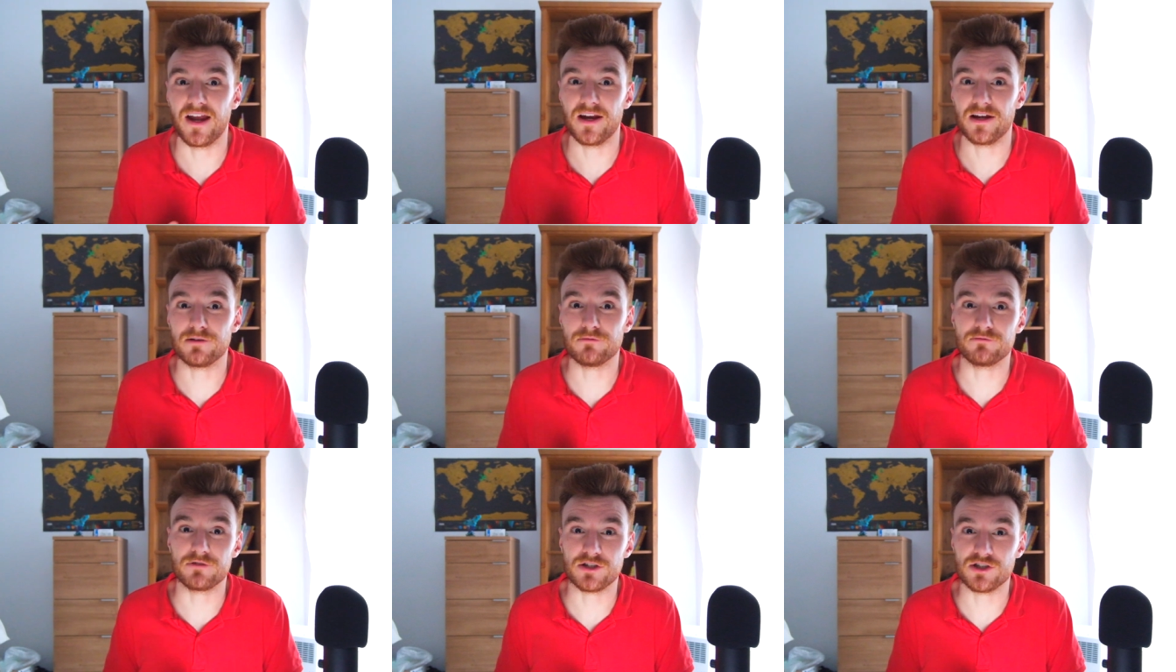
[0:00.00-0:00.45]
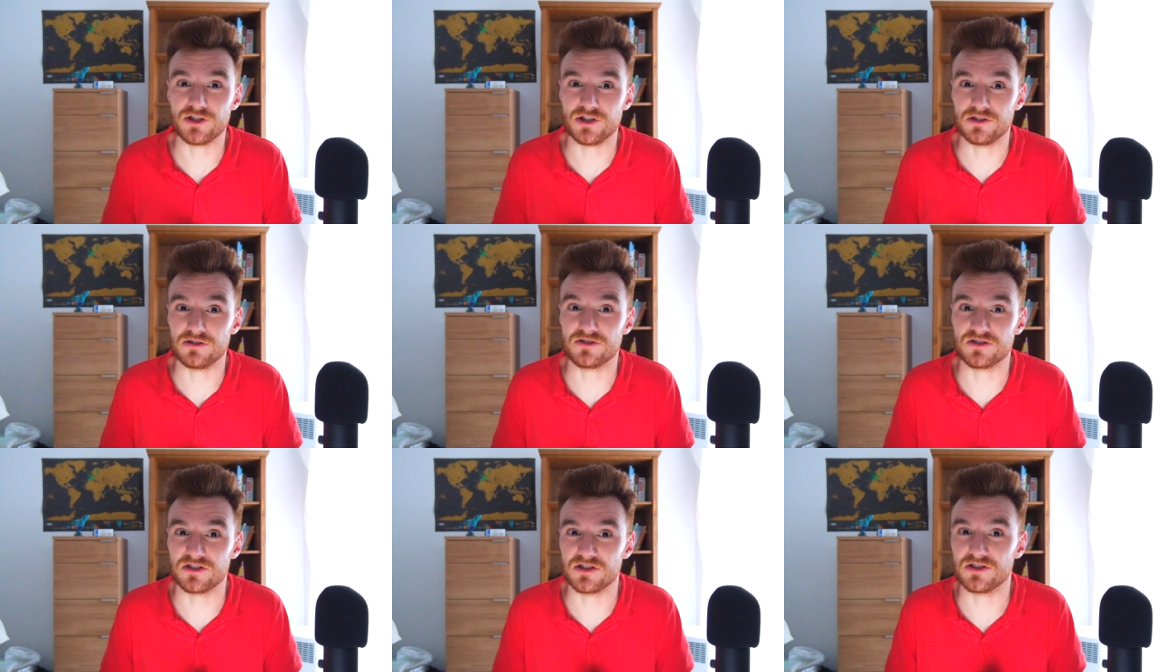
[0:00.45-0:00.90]
then it
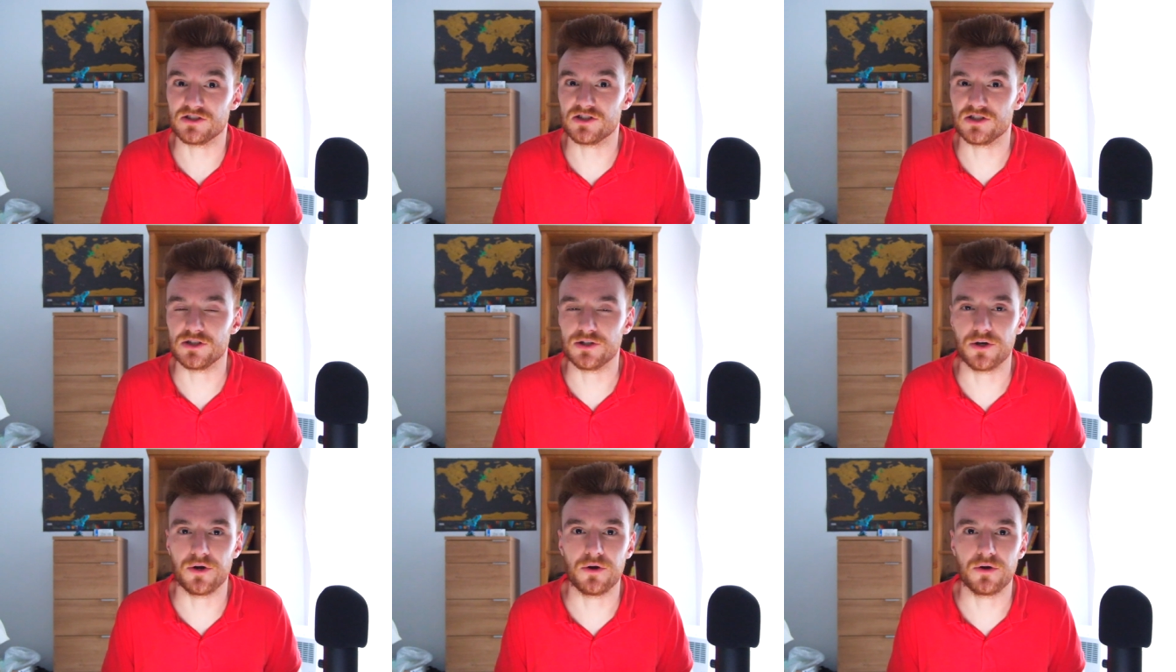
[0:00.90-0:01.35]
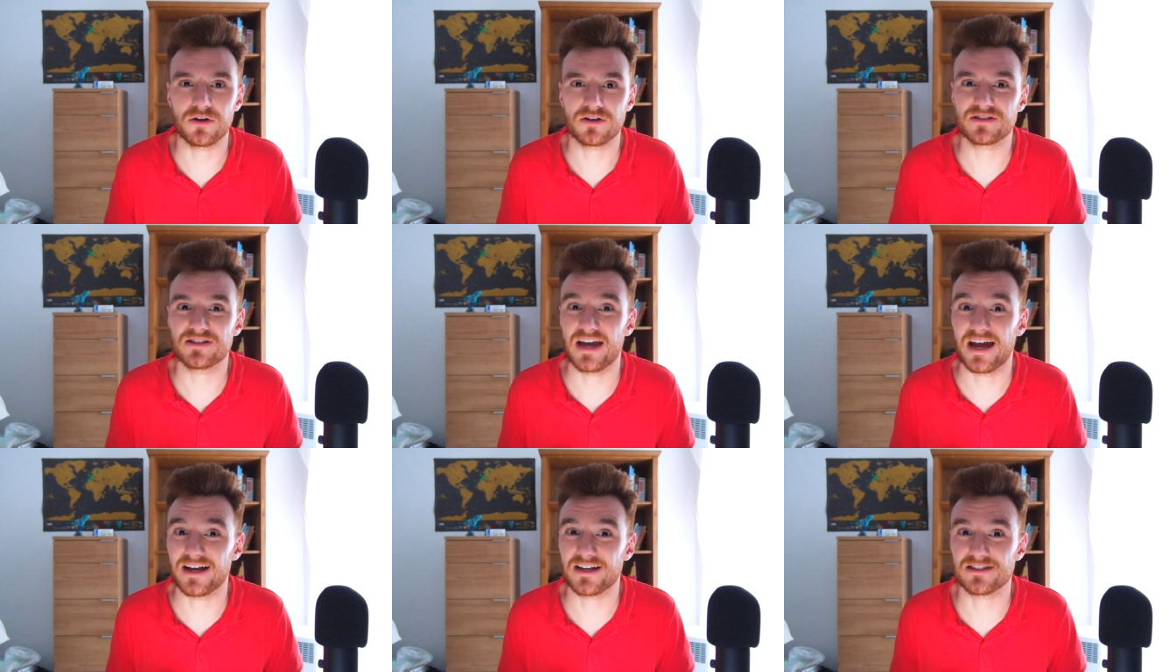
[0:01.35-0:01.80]
reduces
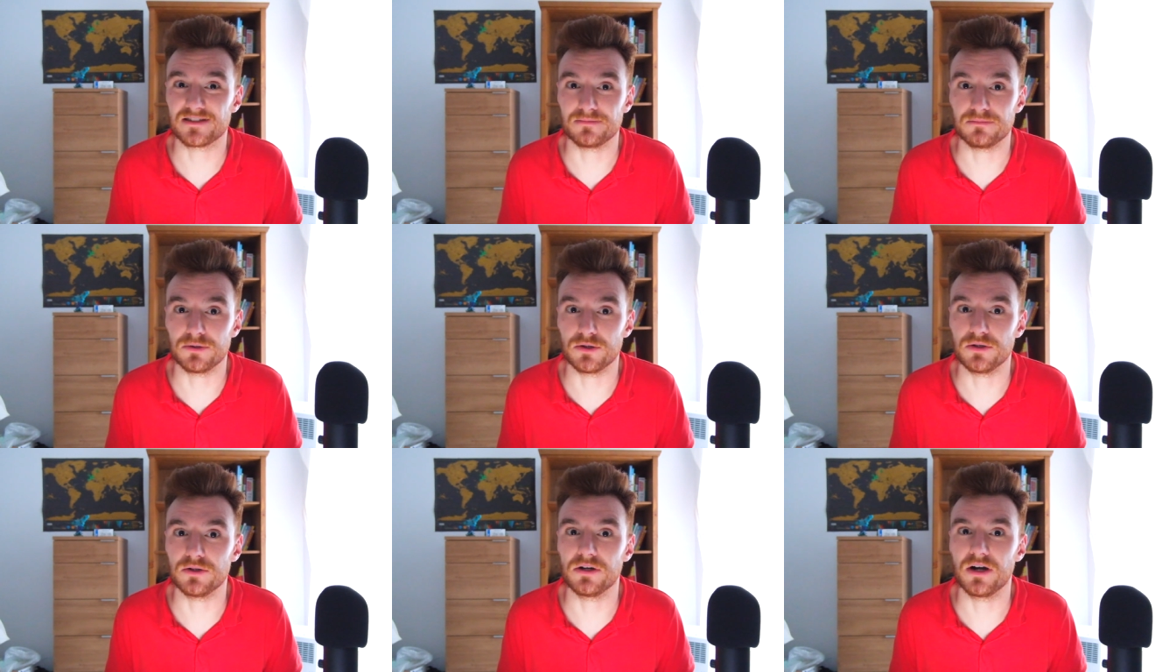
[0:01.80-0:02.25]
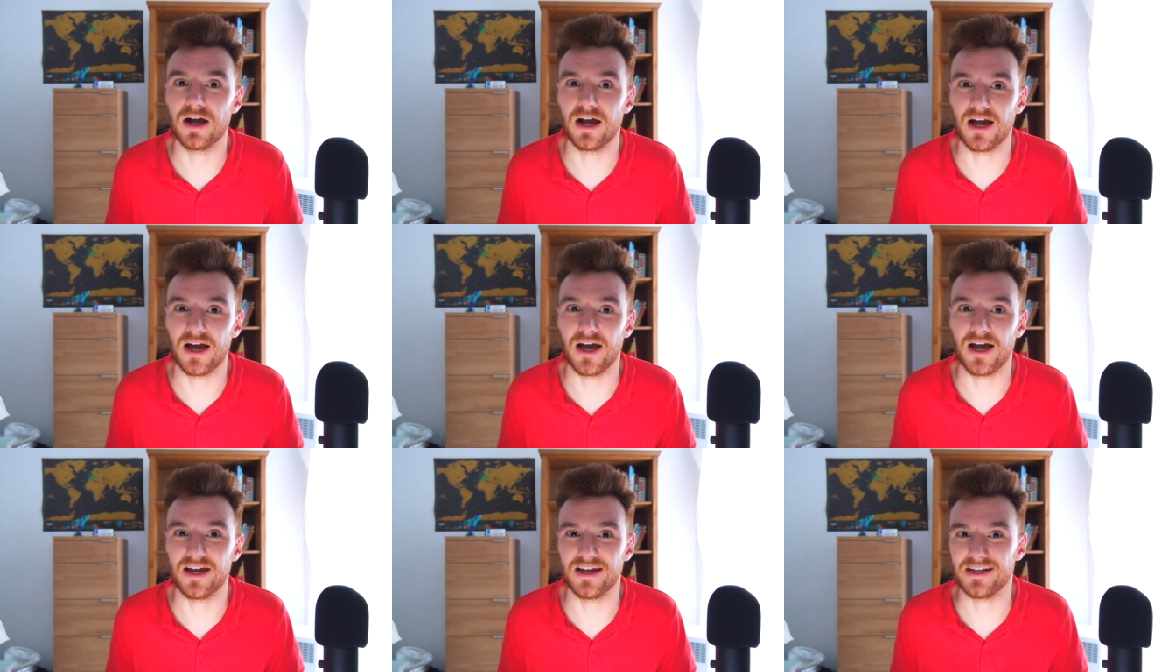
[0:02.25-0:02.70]
your
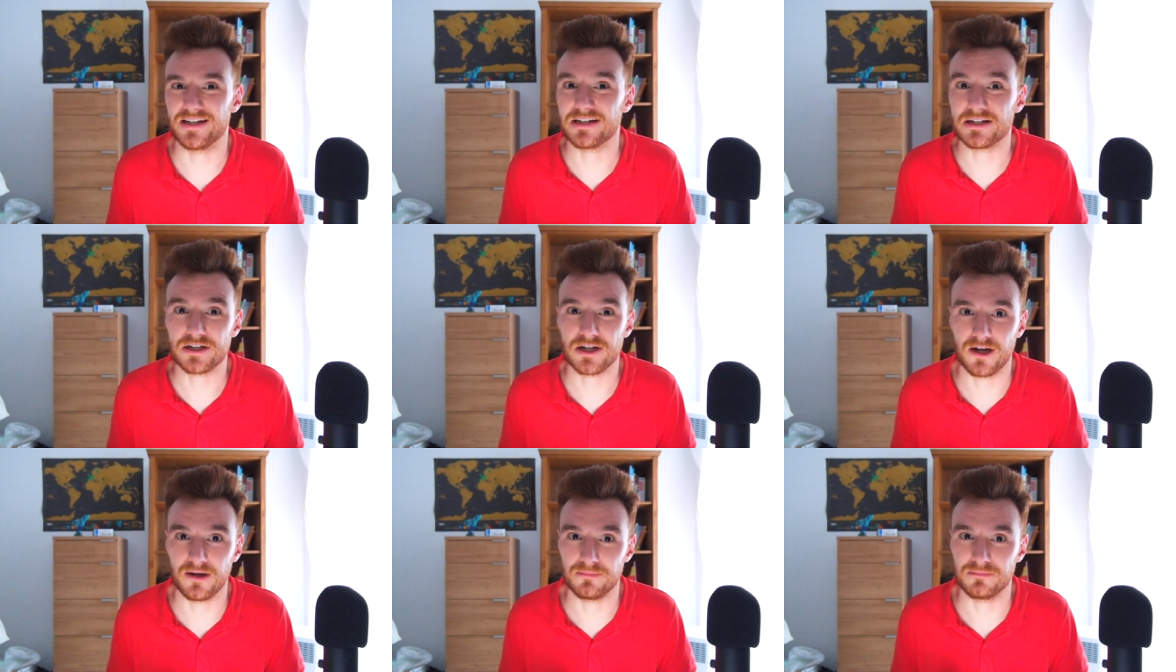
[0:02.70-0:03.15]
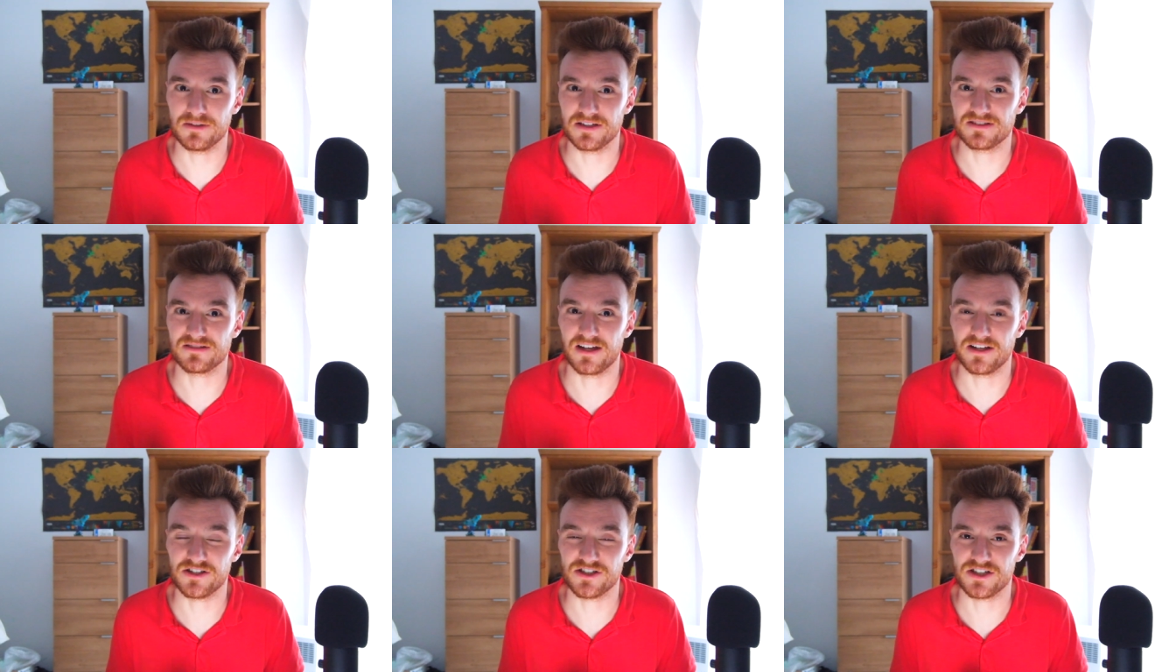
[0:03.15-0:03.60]
taxable uh,
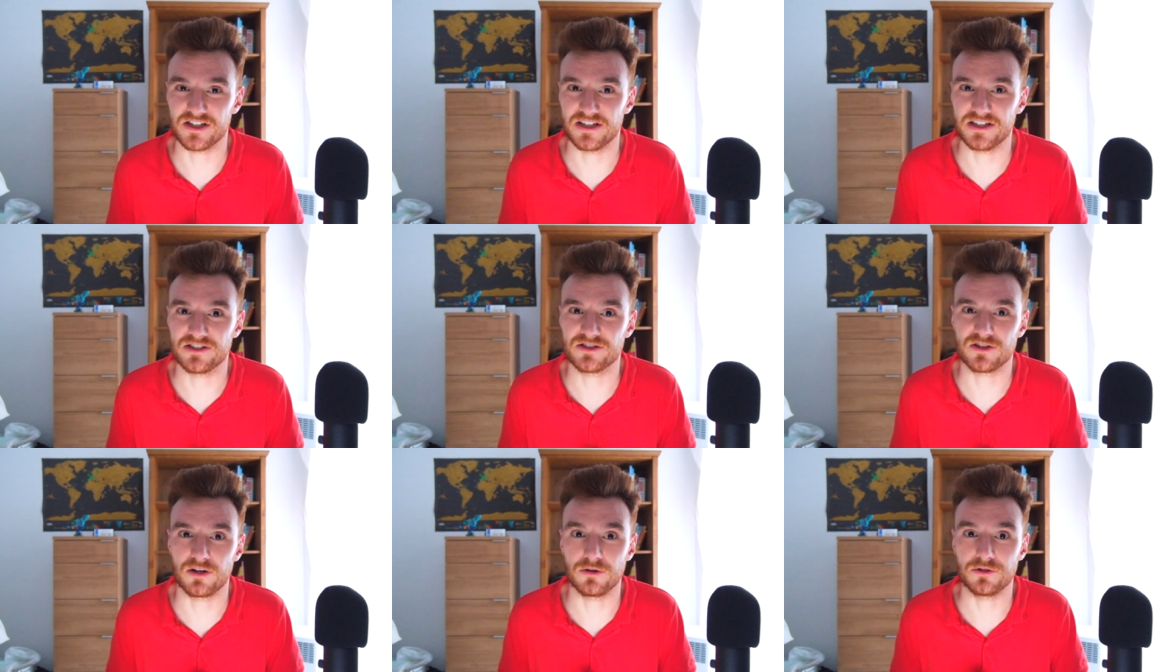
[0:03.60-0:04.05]
income essentially.